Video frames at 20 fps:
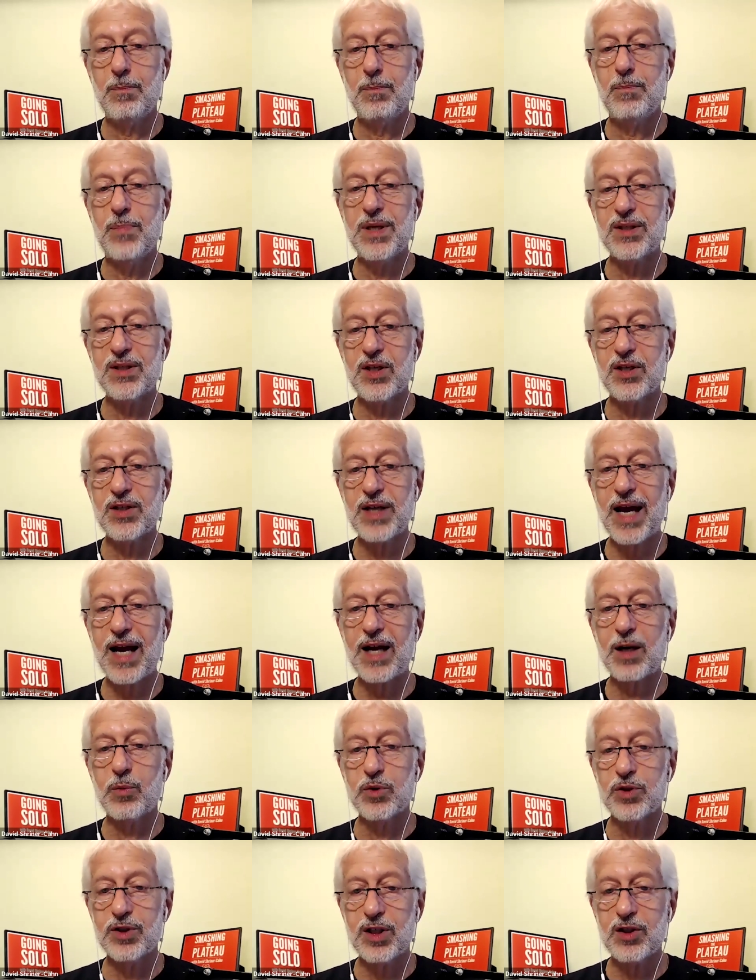business
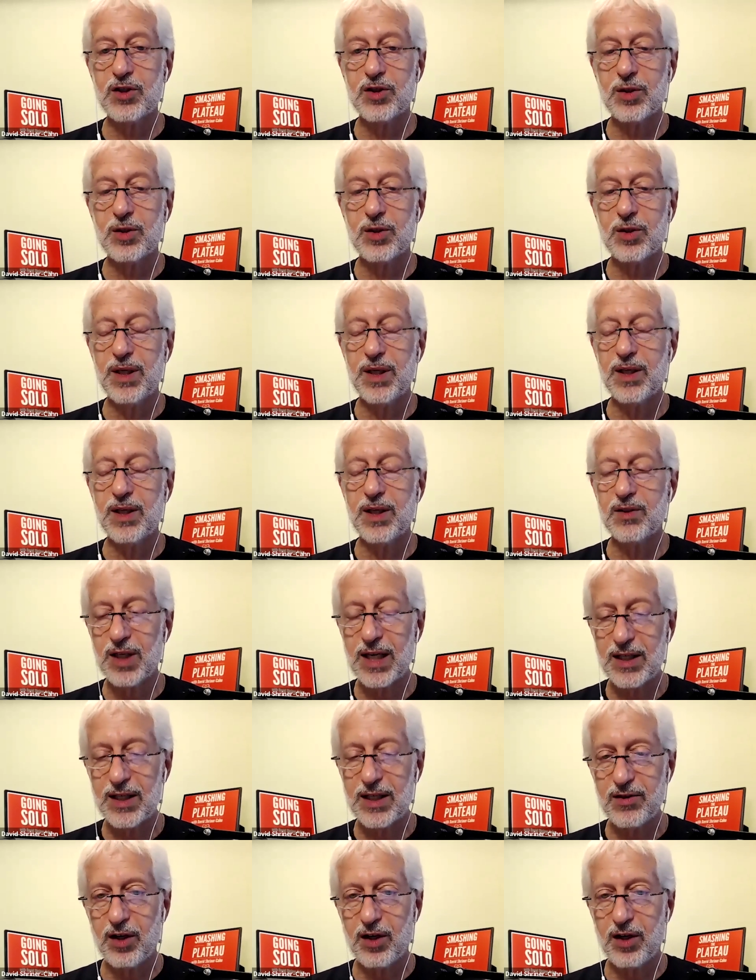acquisition piece
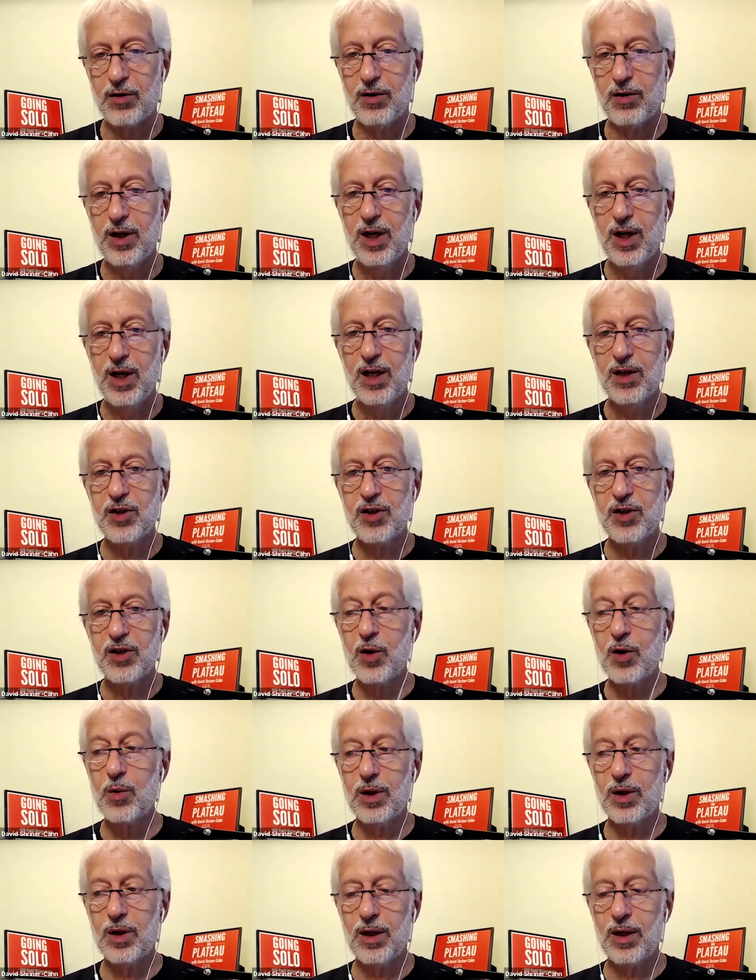easier
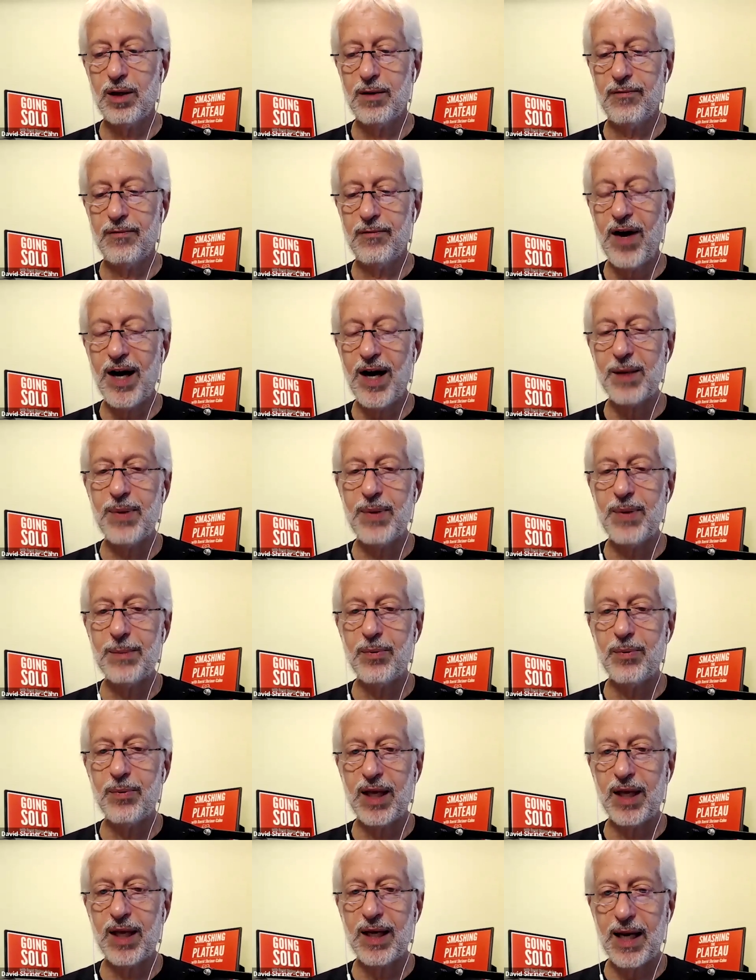so find
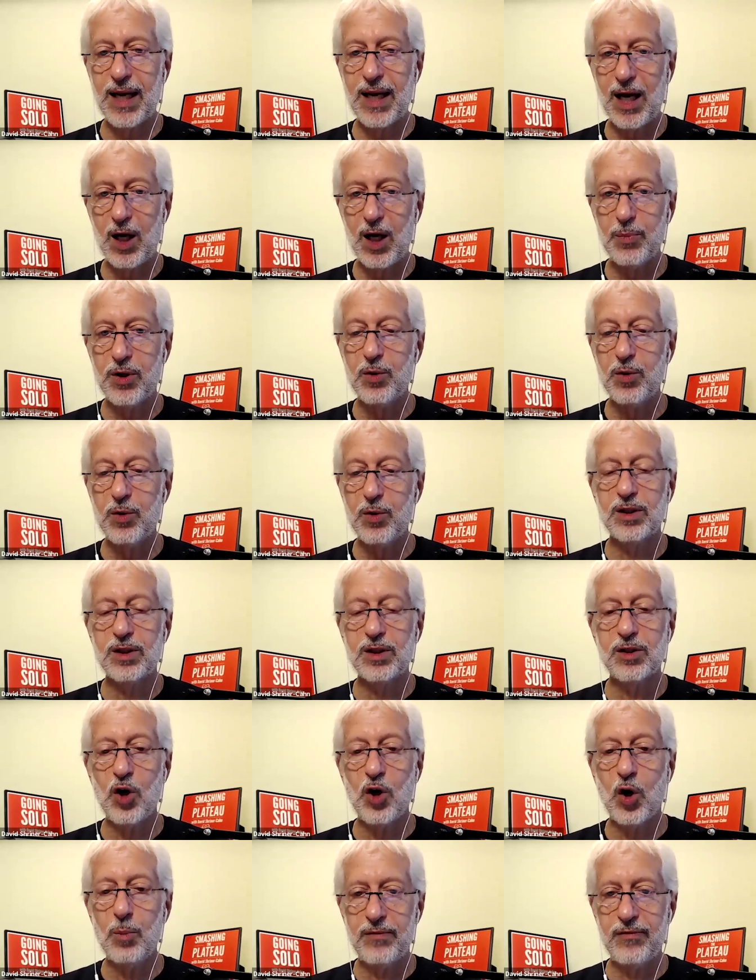people that can help you
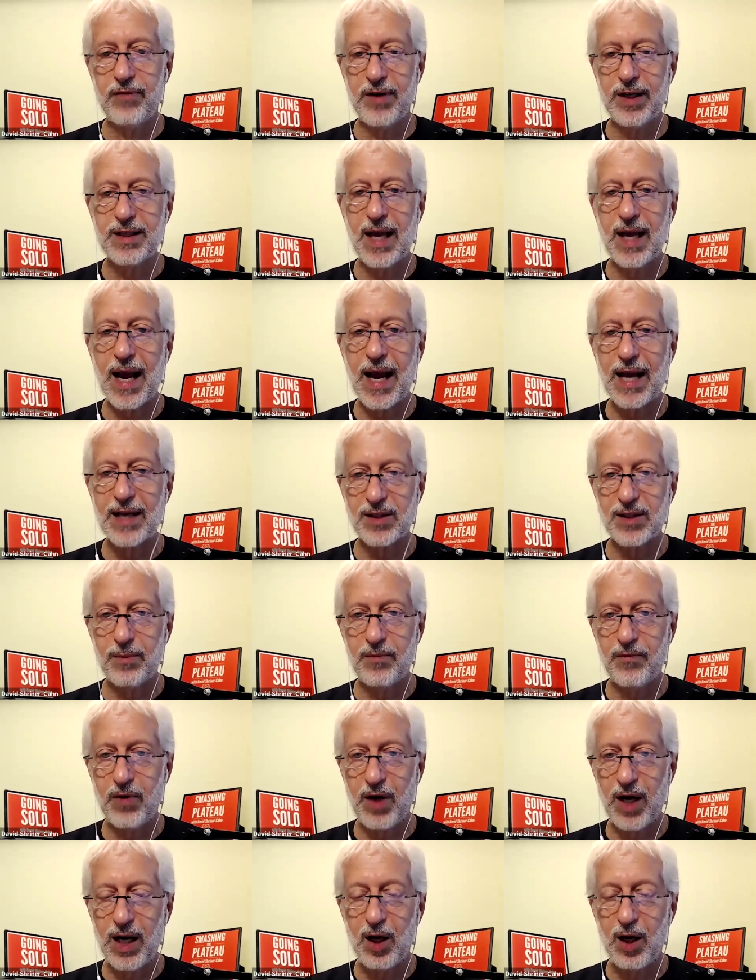don't be afraid to ask them
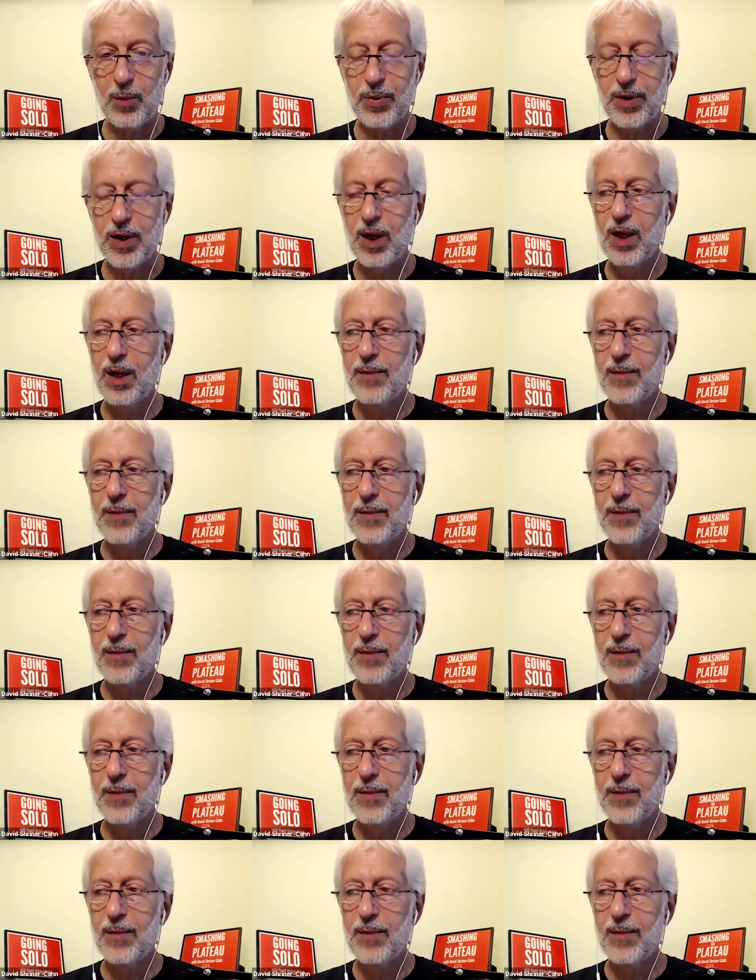for help